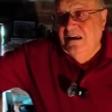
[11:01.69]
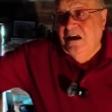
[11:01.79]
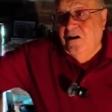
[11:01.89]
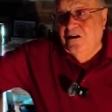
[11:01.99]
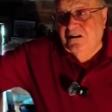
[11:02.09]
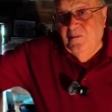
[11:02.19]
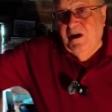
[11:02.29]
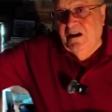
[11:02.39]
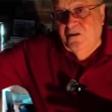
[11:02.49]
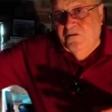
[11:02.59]
carried the
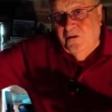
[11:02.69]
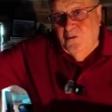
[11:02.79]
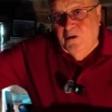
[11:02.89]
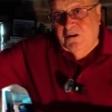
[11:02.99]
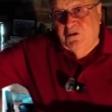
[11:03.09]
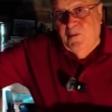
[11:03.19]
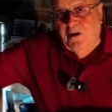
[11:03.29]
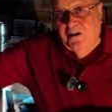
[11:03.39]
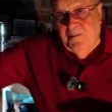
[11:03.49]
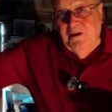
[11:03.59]
mail from
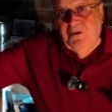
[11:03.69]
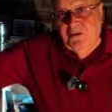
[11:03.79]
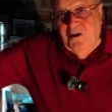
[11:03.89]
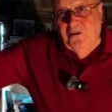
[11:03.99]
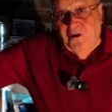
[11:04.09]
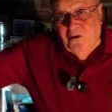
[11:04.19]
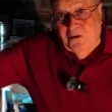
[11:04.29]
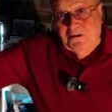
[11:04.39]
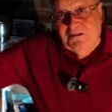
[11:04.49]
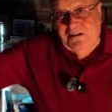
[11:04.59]
Wilkesboro to Boone on a
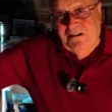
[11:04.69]
horse.